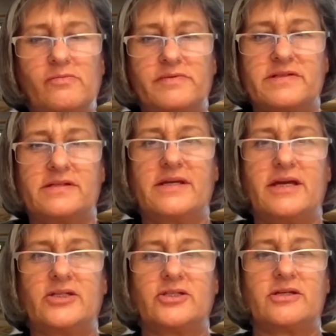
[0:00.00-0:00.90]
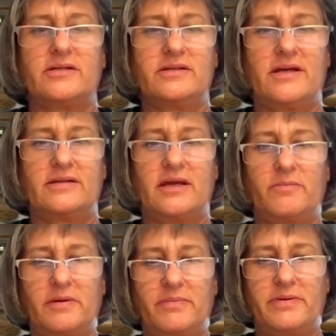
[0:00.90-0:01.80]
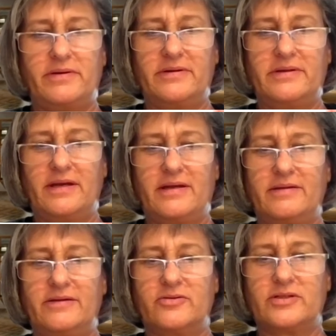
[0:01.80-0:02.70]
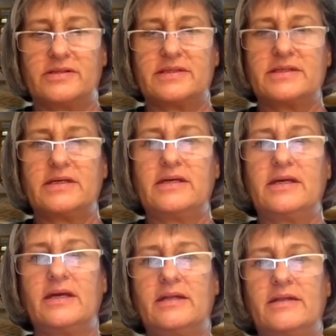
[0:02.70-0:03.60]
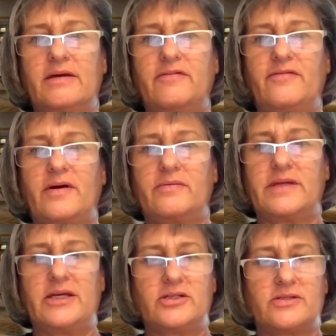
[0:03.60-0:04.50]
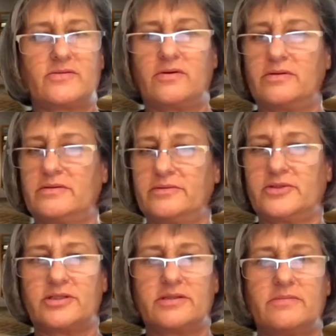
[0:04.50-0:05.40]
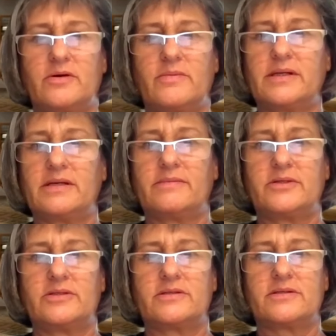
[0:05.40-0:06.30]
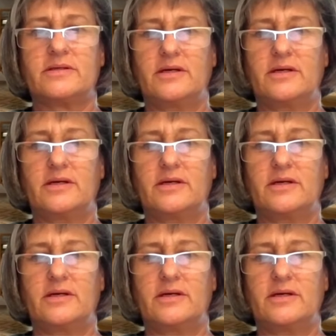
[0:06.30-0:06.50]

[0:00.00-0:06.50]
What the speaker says: a presentation that I prepared, and you shall see in the foundation scroll. Just a moment, let me just